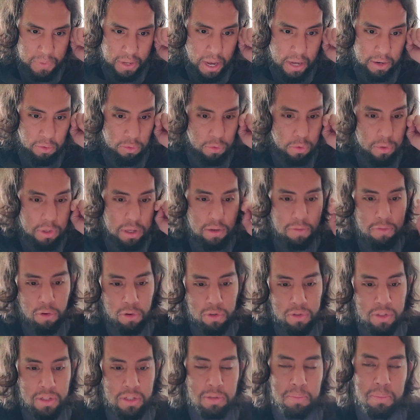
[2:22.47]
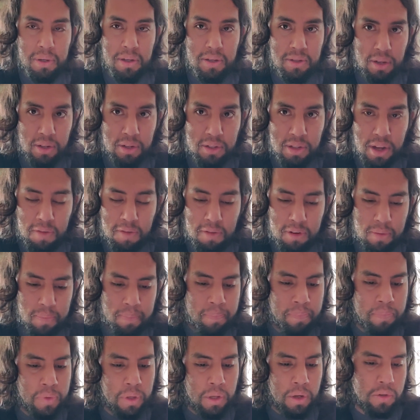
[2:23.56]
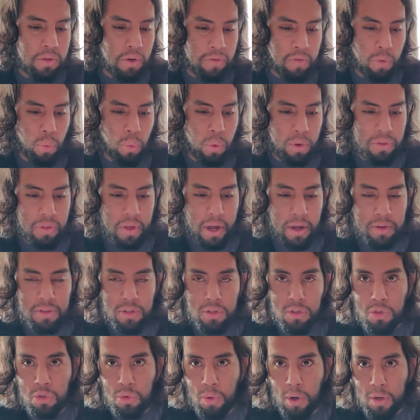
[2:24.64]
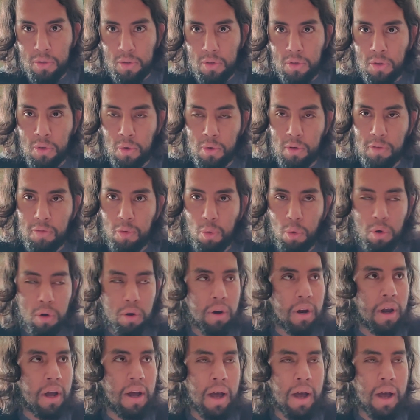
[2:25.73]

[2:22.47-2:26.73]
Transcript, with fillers: And a Lugia First Edition PSA 7 so for 1,234,